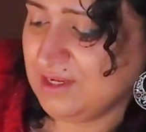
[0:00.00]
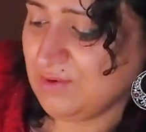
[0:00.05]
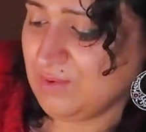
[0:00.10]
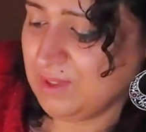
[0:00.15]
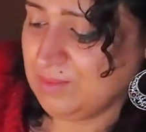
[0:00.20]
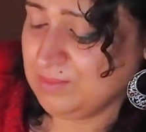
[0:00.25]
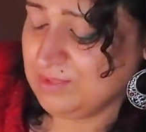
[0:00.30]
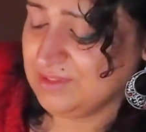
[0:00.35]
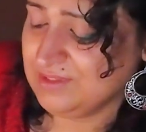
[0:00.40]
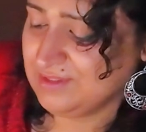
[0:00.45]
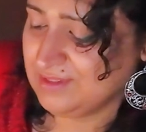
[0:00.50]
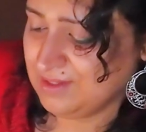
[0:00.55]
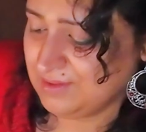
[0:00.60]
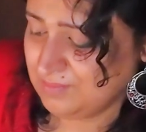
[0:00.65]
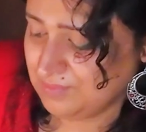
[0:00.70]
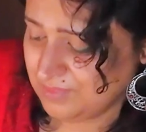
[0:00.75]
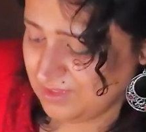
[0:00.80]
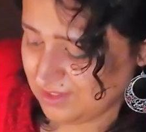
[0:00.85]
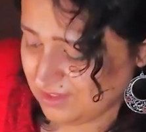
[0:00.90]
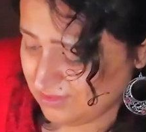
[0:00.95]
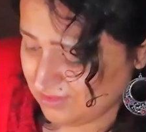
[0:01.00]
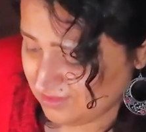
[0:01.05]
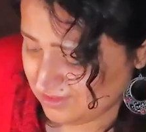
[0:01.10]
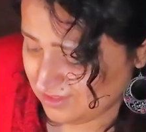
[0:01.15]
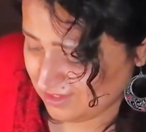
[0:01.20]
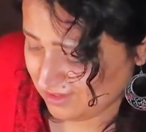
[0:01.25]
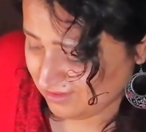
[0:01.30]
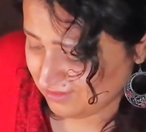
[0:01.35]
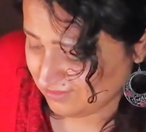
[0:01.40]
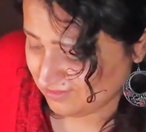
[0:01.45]
how I miss them, and
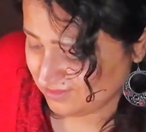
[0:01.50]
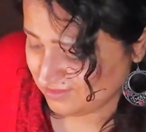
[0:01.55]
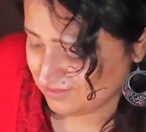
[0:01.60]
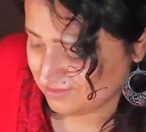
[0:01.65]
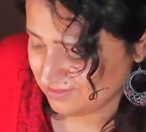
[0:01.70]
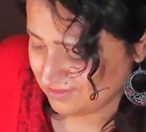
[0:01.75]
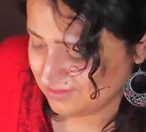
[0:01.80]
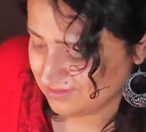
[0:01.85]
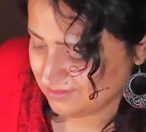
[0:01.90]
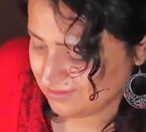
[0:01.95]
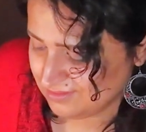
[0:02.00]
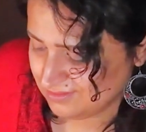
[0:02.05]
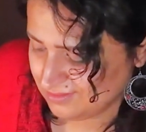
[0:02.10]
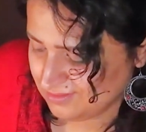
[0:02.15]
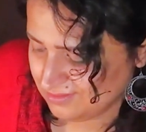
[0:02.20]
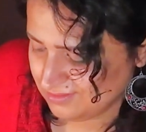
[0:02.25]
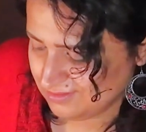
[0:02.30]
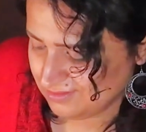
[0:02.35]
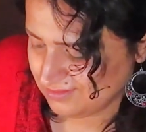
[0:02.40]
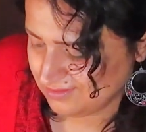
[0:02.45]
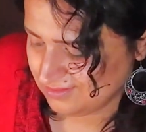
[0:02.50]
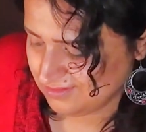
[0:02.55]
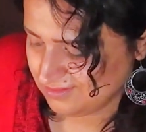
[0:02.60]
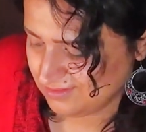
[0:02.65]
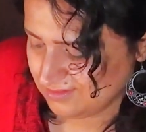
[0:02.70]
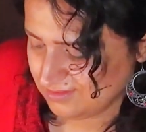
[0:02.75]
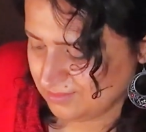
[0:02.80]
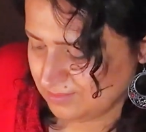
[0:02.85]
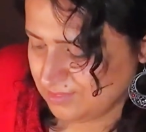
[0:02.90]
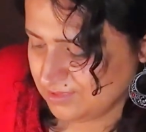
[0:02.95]
yeah, it's
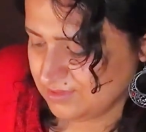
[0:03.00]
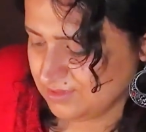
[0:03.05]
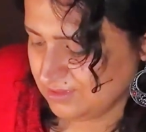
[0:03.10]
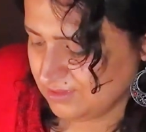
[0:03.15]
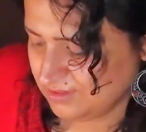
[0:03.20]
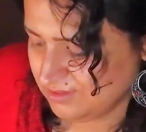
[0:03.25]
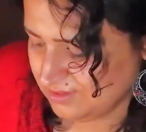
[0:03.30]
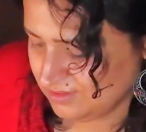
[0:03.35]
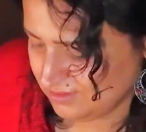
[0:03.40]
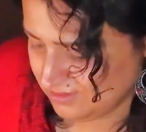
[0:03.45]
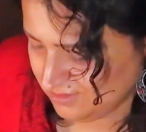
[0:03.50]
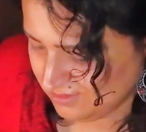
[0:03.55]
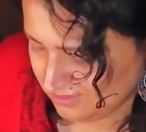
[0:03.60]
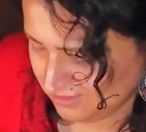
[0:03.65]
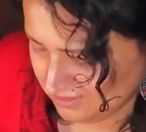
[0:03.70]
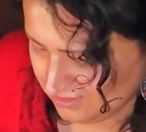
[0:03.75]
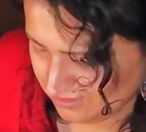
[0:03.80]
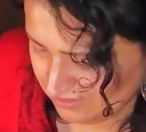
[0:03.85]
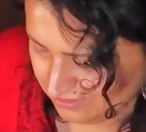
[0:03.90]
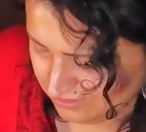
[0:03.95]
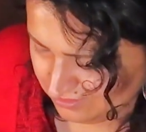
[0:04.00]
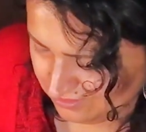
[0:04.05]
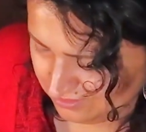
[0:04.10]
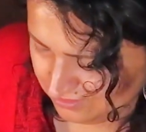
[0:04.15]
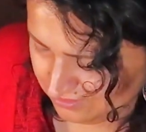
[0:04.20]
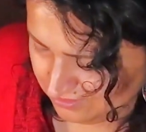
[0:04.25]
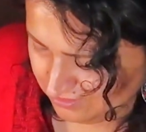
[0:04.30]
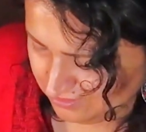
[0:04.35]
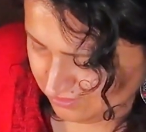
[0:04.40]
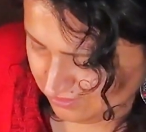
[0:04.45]
basically
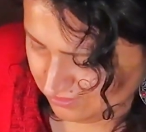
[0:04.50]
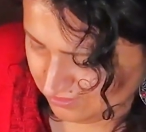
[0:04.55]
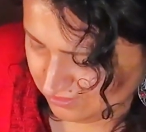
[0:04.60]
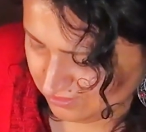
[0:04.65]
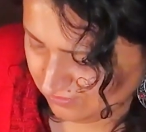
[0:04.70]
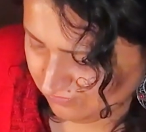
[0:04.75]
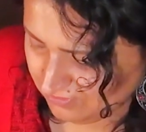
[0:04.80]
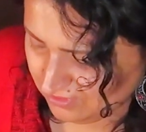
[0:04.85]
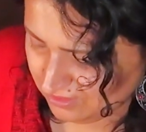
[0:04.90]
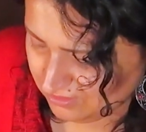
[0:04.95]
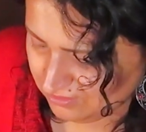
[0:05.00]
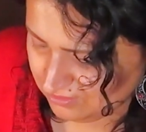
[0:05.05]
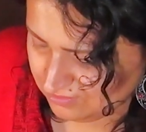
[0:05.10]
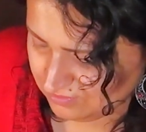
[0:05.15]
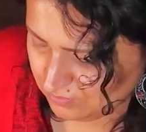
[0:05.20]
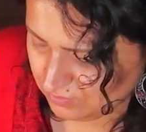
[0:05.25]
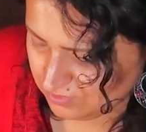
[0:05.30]
stuff like this